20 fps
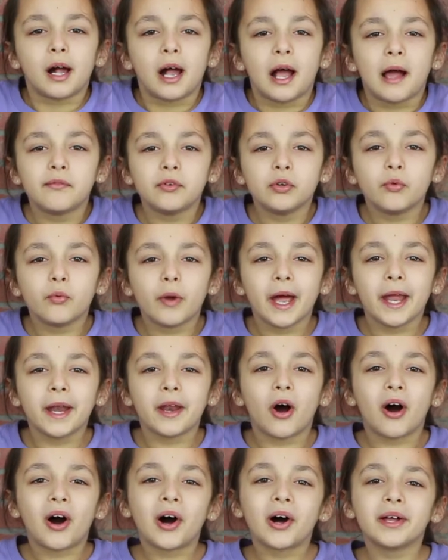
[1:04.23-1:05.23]
Have you read
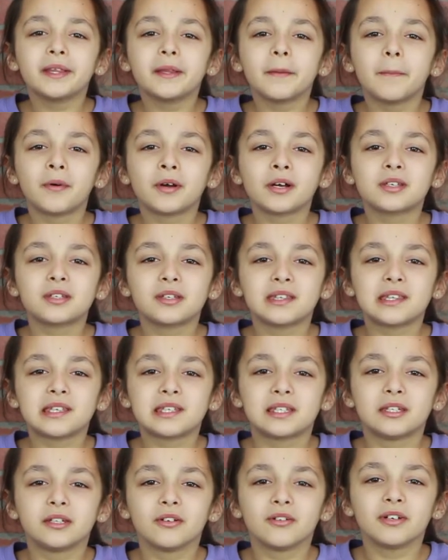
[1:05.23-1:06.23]
all the books of the
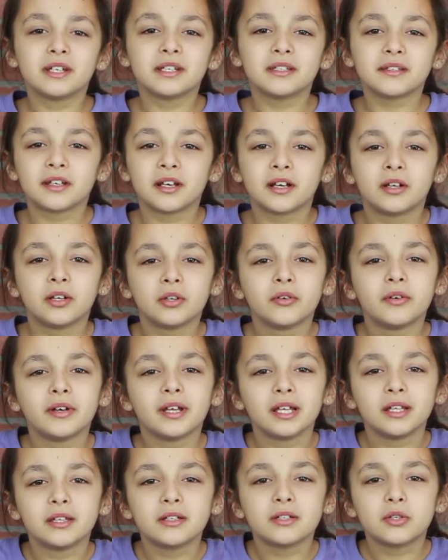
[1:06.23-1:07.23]
series,
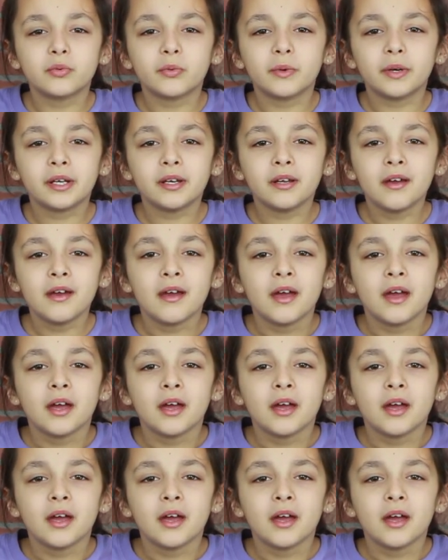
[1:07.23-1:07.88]
including this one?